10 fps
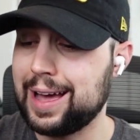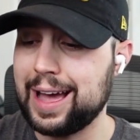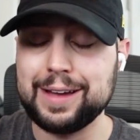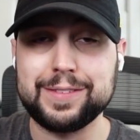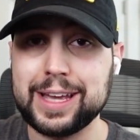
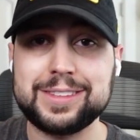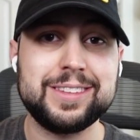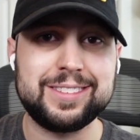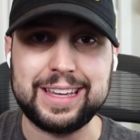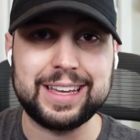I have yet
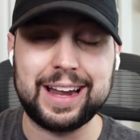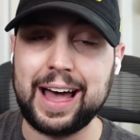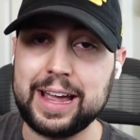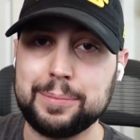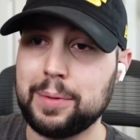to see it.
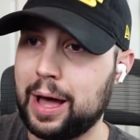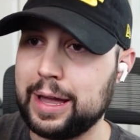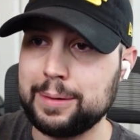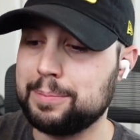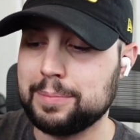I am I
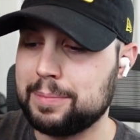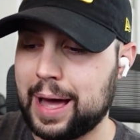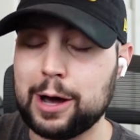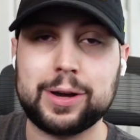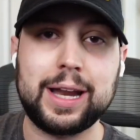am
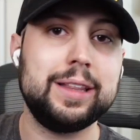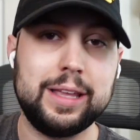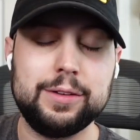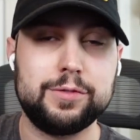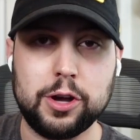how can I
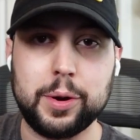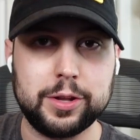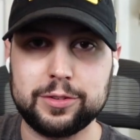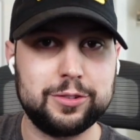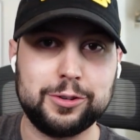live knowing
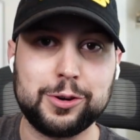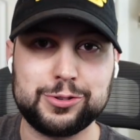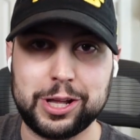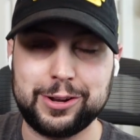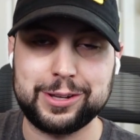there's an Ahsoka
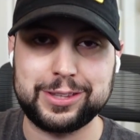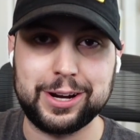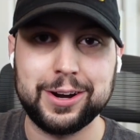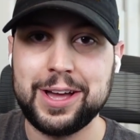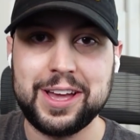trailer out
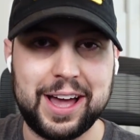there?